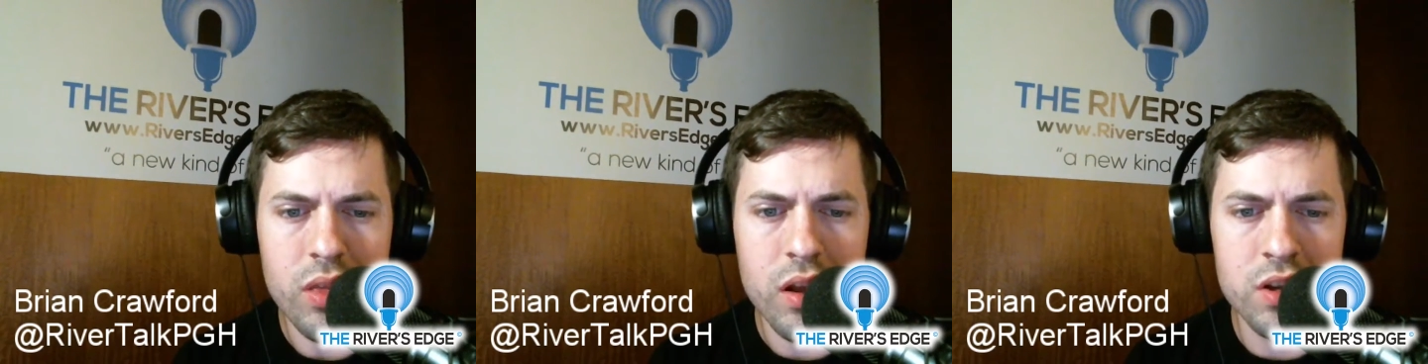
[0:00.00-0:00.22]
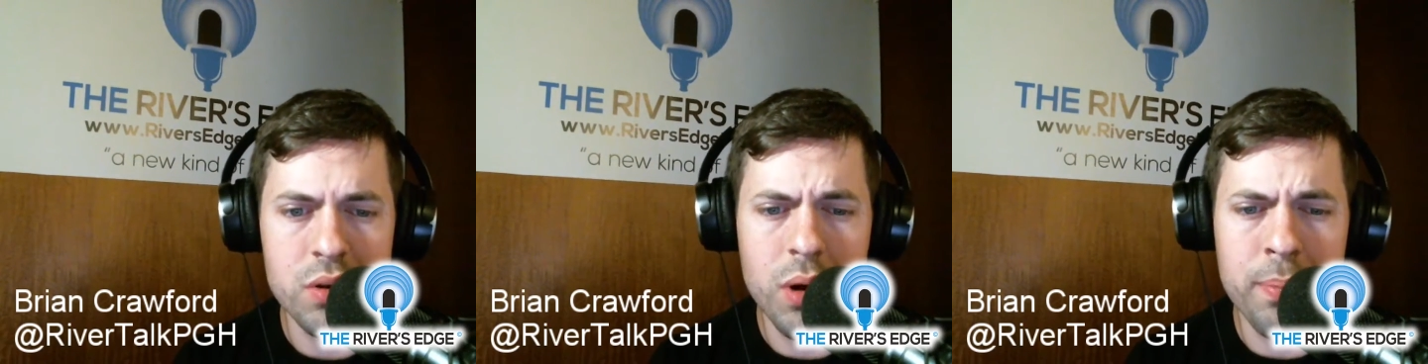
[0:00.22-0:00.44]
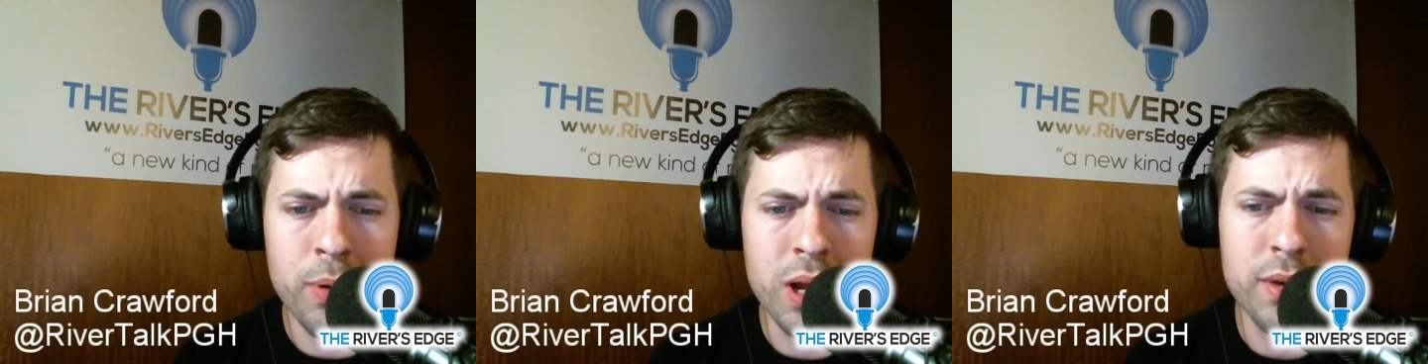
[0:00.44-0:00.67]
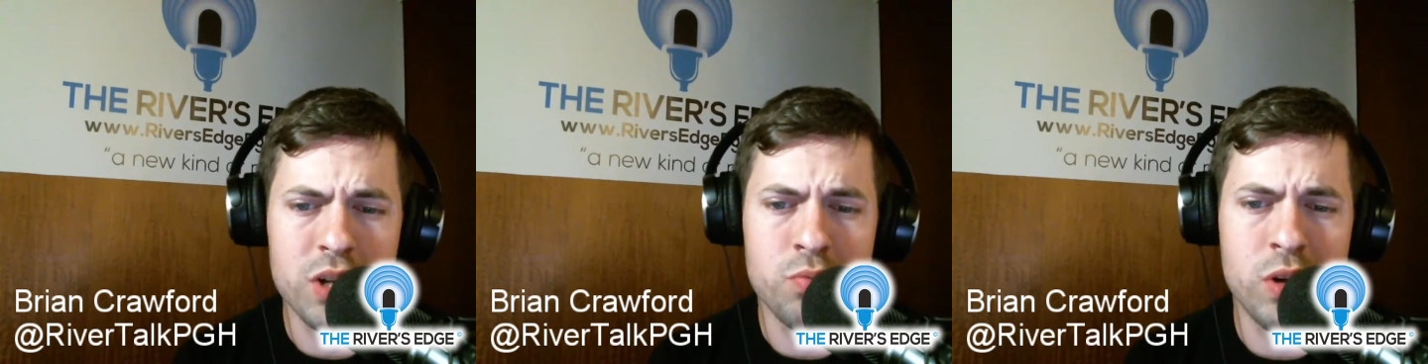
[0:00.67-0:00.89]
So it pretty
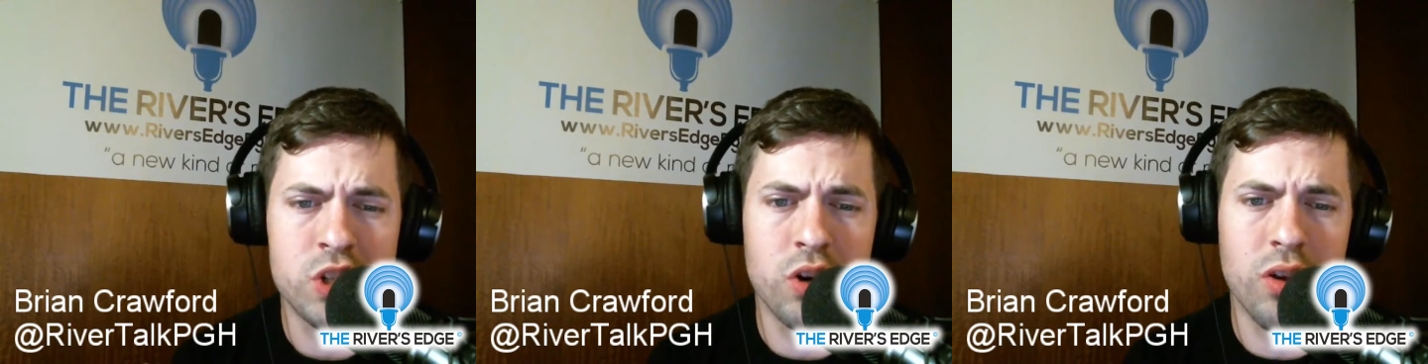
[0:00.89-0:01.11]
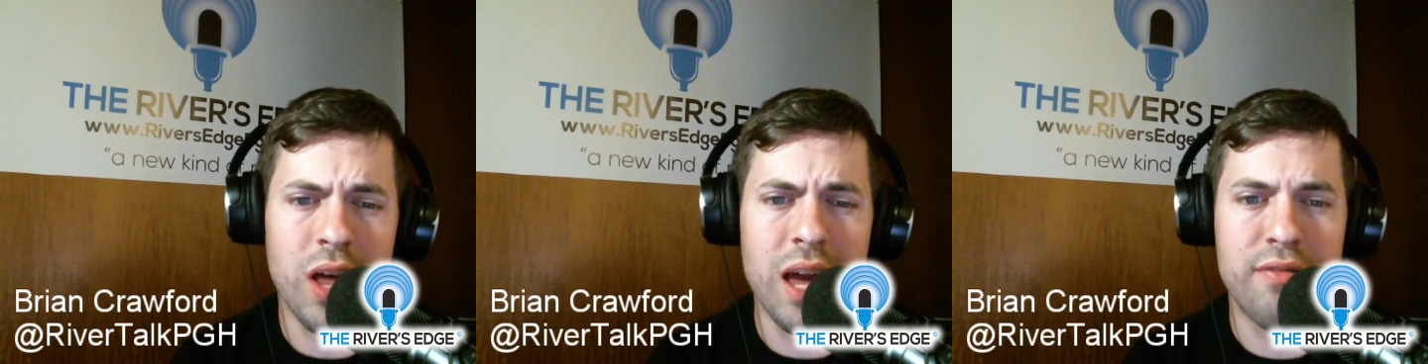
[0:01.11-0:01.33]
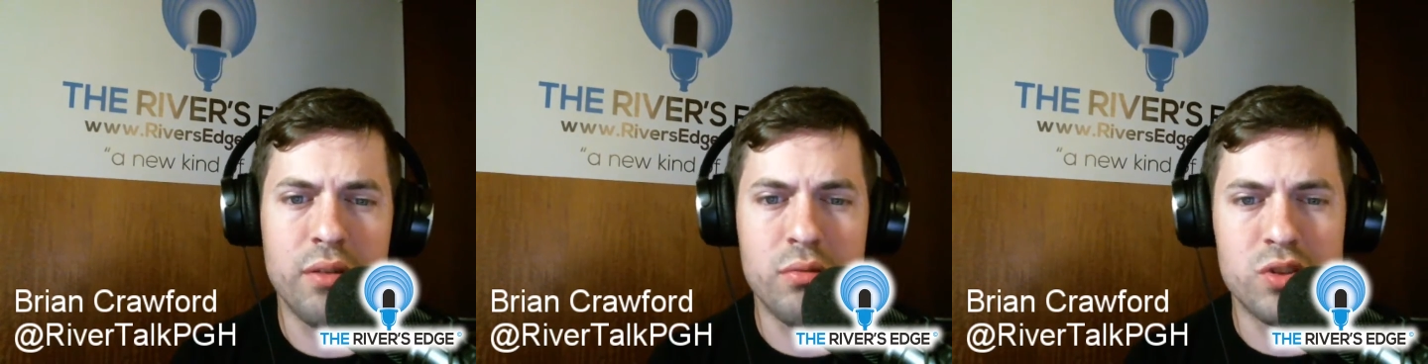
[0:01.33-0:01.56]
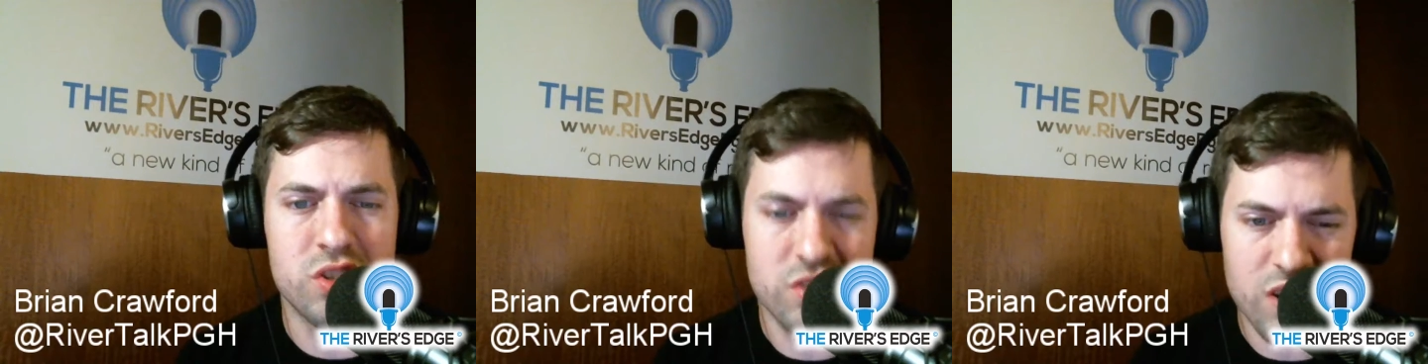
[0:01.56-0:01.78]
much was your life, and it
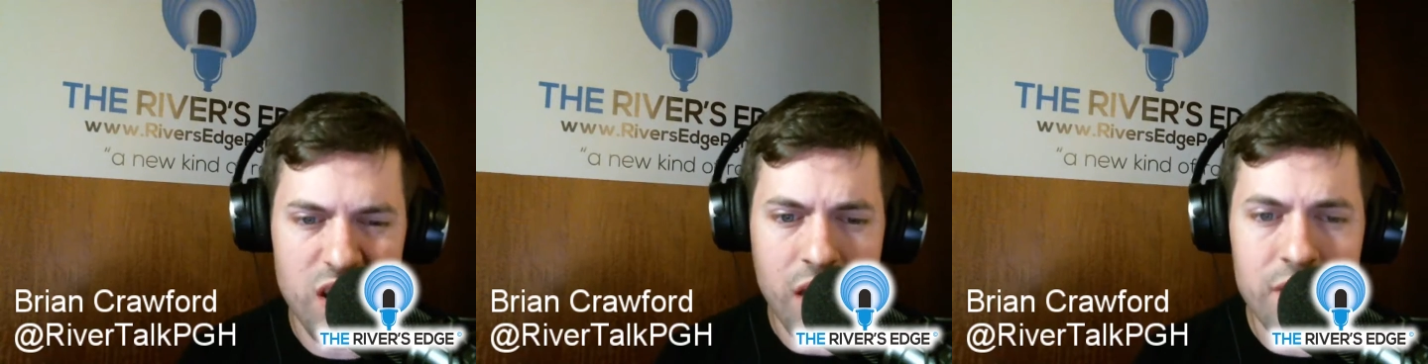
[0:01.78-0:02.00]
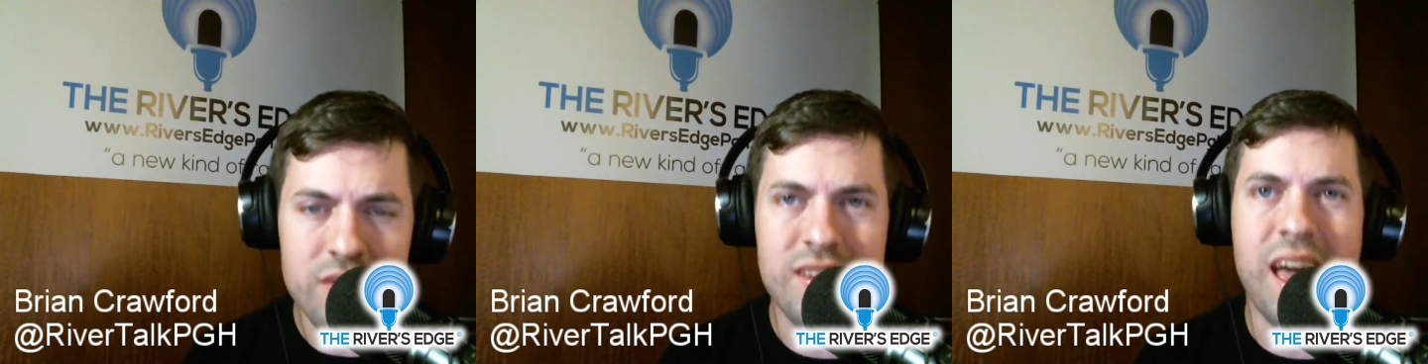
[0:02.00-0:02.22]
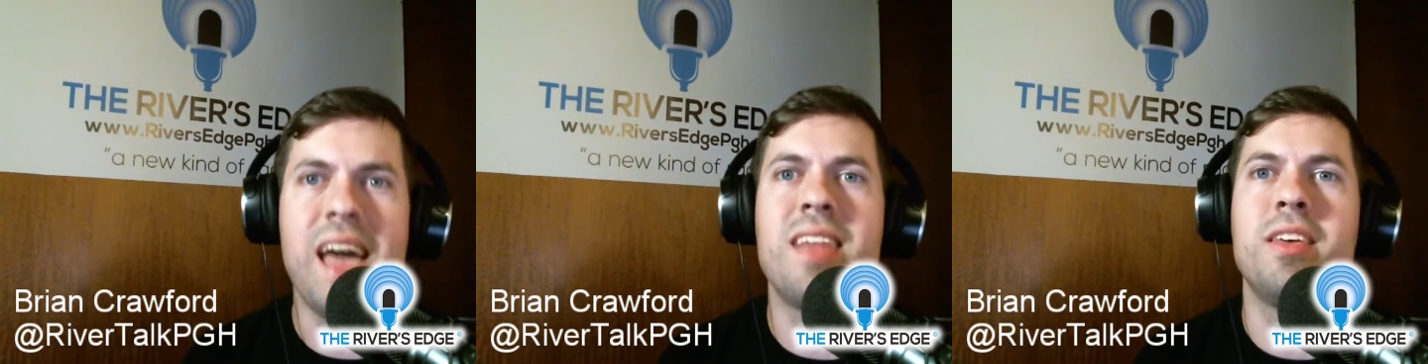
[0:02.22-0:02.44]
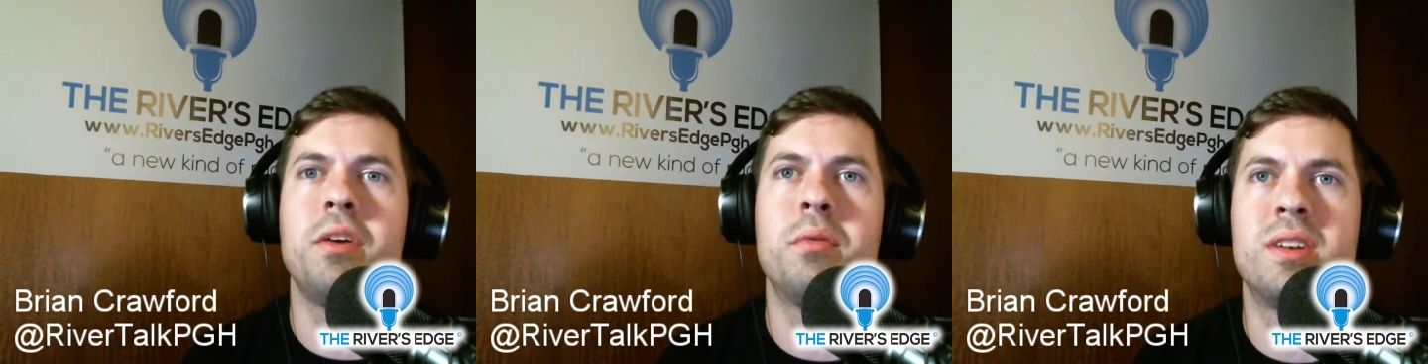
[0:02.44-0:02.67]
was just another day
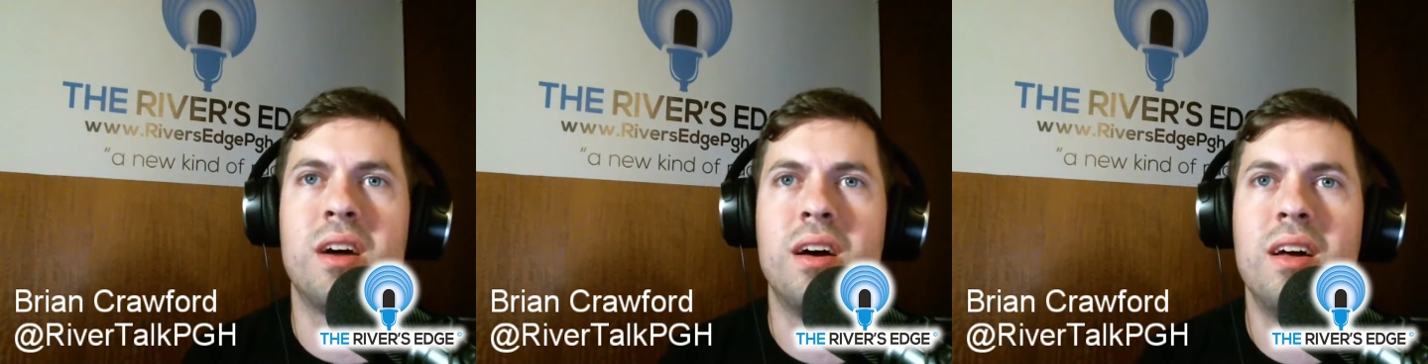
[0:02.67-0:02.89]
that you had to